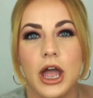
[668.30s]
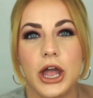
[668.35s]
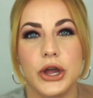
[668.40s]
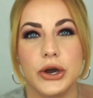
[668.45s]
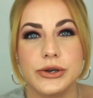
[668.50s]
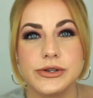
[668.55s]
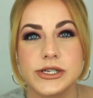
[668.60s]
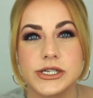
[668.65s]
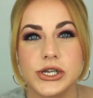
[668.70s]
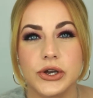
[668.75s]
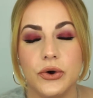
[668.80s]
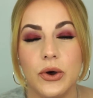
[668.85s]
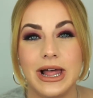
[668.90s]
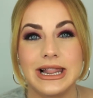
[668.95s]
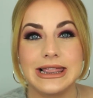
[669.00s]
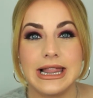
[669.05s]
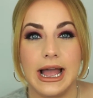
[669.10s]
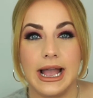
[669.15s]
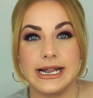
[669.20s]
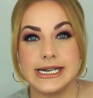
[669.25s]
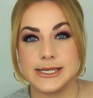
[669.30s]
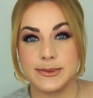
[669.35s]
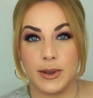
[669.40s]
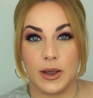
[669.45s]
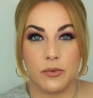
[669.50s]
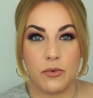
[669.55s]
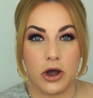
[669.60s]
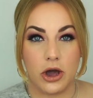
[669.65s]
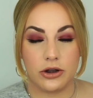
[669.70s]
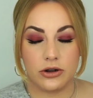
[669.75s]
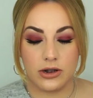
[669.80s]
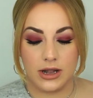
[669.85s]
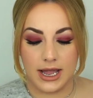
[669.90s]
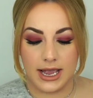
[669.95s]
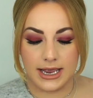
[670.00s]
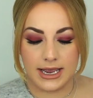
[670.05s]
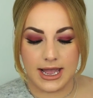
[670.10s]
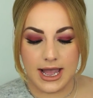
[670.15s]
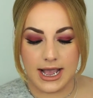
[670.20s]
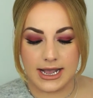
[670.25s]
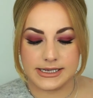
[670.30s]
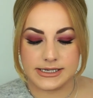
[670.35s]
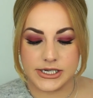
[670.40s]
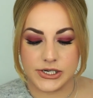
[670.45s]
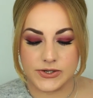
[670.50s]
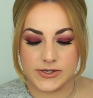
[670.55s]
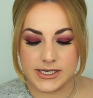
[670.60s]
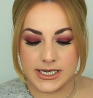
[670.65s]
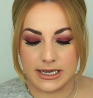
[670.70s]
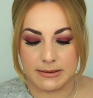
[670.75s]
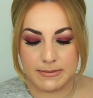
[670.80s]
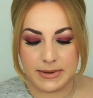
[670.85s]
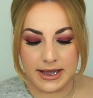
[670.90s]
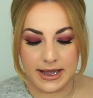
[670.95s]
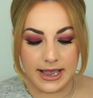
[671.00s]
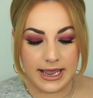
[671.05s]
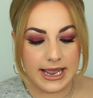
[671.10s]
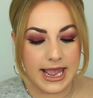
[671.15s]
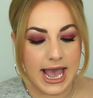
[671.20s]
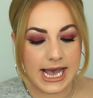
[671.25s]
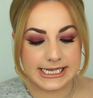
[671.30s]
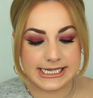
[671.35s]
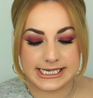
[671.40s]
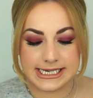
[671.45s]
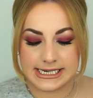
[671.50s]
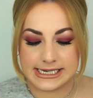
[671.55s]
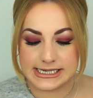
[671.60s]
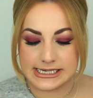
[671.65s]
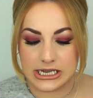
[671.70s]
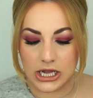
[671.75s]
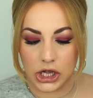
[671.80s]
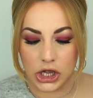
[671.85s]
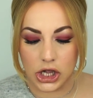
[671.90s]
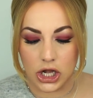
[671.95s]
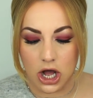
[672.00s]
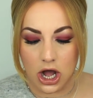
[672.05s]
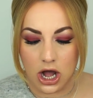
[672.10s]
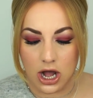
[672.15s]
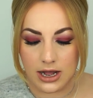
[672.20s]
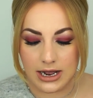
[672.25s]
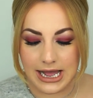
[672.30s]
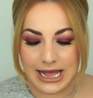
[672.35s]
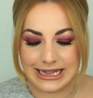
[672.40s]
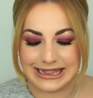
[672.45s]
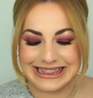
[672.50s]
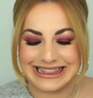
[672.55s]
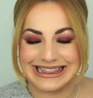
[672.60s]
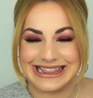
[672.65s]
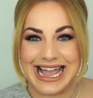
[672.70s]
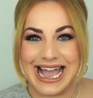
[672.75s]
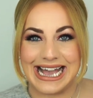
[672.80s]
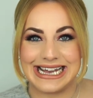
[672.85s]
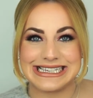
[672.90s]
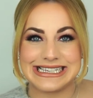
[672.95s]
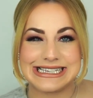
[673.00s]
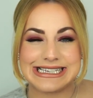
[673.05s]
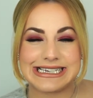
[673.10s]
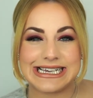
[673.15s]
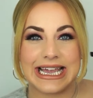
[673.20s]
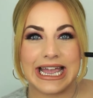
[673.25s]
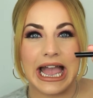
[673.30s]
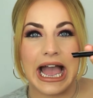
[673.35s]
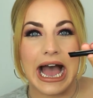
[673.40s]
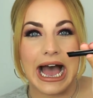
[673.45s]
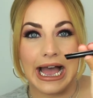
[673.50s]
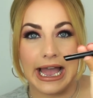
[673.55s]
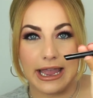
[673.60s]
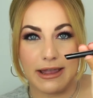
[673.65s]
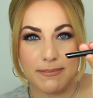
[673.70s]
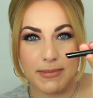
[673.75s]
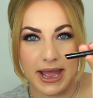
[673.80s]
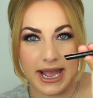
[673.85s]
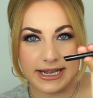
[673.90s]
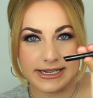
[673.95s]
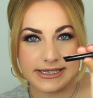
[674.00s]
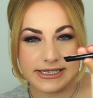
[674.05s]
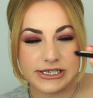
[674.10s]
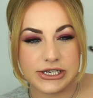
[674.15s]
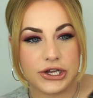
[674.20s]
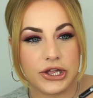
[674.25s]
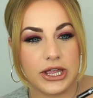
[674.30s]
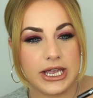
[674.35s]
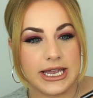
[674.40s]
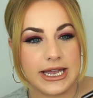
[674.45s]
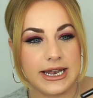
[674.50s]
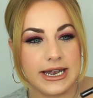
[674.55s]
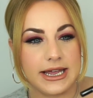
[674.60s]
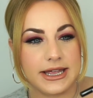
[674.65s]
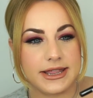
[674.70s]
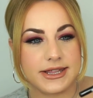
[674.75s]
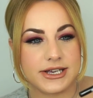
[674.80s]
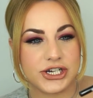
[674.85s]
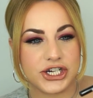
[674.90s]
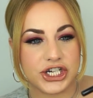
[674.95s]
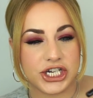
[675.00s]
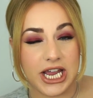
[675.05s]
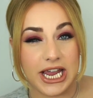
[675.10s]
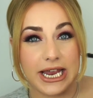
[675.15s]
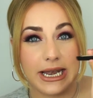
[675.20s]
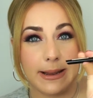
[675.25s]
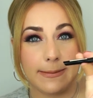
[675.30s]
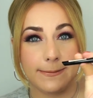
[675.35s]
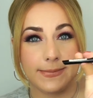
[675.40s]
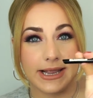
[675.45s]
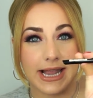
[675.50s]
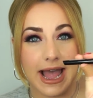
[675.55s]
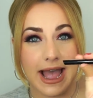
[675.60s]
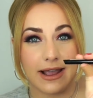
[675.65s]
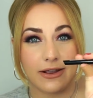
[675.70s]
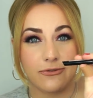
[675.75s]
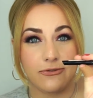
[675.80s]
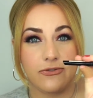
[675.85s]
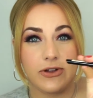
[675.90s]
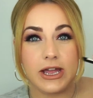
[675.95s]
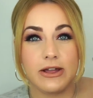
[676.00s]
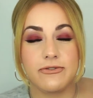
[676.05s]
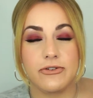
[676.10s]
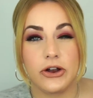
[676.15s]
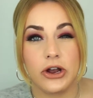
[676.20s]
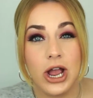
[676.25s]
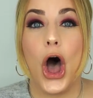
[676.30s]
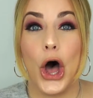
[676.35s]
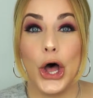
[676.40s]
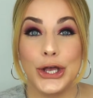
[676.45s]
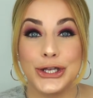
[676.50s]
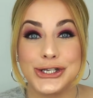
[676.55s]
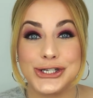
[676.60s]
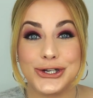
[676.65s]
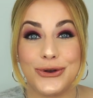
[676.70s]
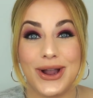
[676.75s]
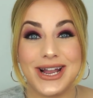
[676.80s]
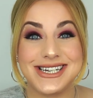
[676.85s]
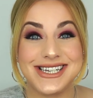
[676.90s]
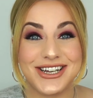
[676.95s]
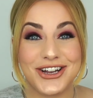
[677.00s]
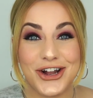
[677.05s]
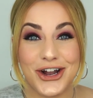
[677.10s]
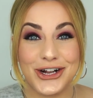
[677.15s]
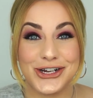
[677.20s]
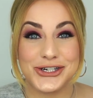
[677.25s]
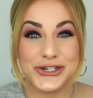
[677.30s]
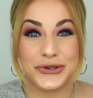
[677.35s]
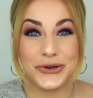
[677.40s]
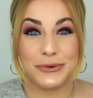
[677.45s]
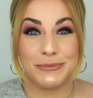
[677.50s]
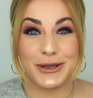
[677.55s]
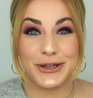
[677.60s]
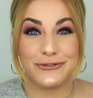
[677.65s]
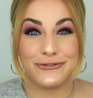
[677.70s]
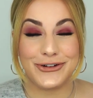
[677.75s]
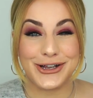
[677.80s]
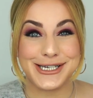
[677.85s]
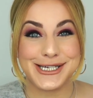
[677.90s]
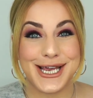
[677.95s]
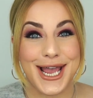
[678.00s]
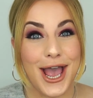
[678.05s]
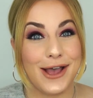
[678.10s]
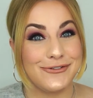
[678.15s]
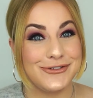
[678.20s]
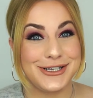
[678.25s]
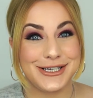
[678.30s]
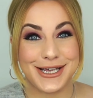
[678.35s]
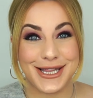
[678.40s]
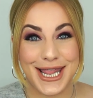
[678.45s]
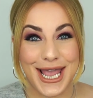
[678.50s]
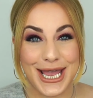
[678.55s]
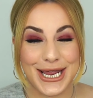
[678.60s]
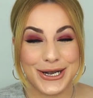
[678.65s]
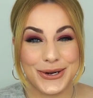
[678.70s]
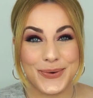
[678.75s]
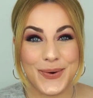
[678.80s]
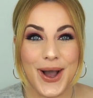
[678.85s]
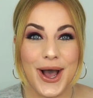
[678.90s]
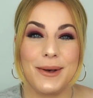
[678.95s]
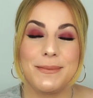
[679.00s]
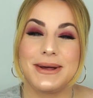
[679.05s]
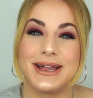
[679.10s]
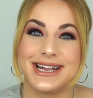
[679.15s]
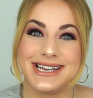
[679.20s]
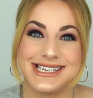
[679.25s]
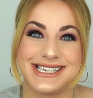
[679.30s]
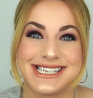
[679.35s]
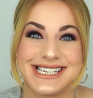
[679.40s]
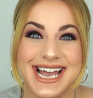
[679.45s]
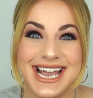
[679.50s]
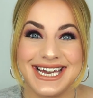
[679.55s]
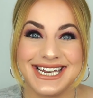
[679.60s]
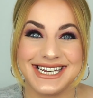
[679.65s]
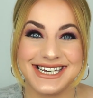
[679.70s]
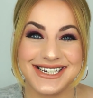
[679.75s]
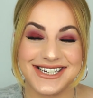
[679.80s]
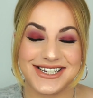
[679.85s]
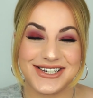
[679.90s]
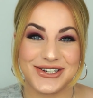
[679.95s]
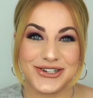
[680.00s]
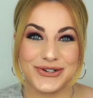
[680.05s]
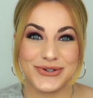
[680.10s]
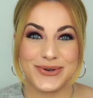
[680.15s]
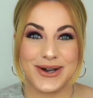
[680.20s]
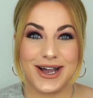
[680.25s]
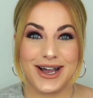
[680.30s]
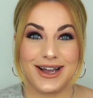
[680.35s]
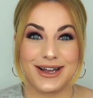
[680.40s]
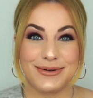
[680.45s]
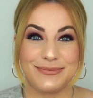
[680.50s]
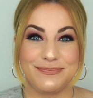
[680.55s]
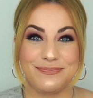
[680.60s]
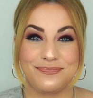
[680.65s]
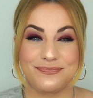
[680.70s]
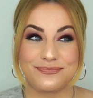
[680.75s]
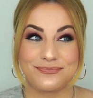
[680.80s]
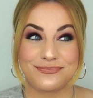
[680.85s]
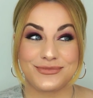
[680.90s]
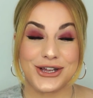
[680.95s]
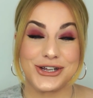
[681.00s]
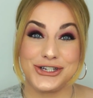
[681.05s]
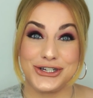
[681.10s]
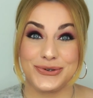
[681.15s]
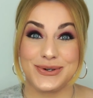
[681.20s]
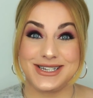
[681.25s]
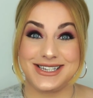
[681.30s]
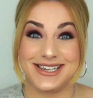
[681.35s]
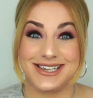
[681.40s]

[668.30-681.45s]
I also lined my waterline, guys, using my Essence Long Lasting Eye Pencil in the shade Black Fever. Also, I did contour my face. I haven't done that in a while, but I decided to um, do